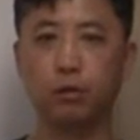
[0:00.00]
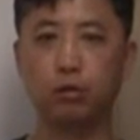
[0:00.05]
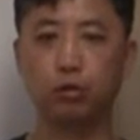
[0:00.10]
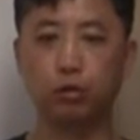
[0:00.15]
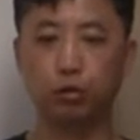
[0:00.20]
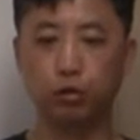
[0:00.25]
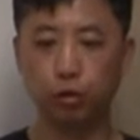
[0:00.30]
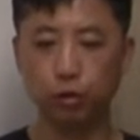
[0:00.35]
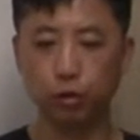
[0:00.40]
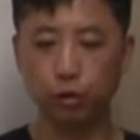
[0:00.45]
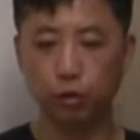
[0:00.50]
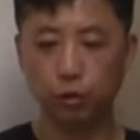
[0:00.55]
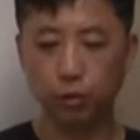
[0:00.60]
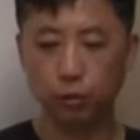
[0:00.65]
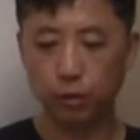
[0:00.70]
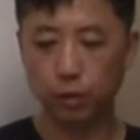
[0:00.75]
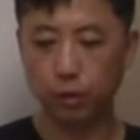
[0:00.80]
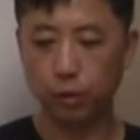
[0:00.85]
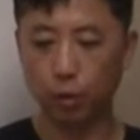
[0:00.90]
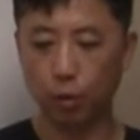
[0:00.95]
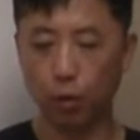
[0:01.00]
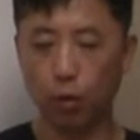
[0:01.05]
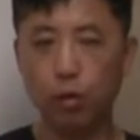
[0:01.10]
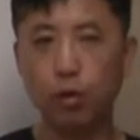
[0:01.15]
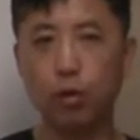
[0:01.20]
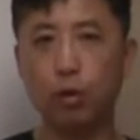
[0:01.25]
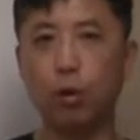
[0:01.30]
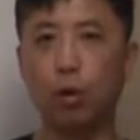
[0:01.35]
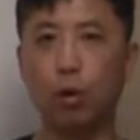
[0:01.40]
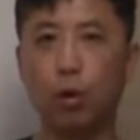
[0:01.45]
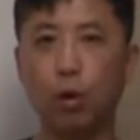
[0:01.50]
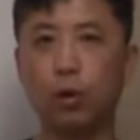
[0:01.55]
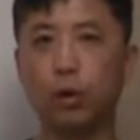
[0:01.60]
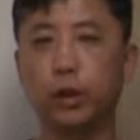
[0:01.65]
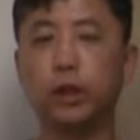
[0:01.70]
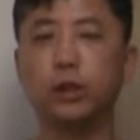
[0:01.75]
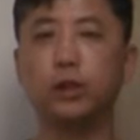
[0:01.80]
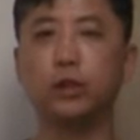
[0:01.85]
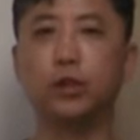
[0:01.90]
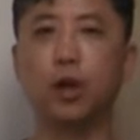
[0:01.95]
to go through all
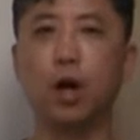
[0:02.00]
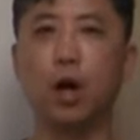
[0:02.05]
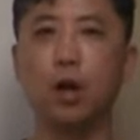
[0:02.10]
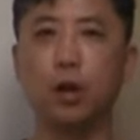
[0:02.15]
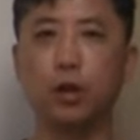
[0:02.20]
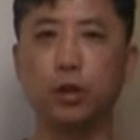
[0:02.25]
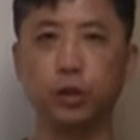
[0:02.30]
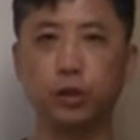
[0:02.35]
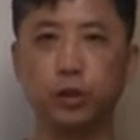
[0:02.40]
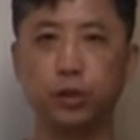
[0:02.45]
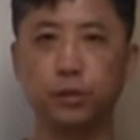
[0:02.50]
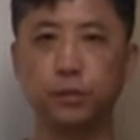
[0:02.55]
this knowledge.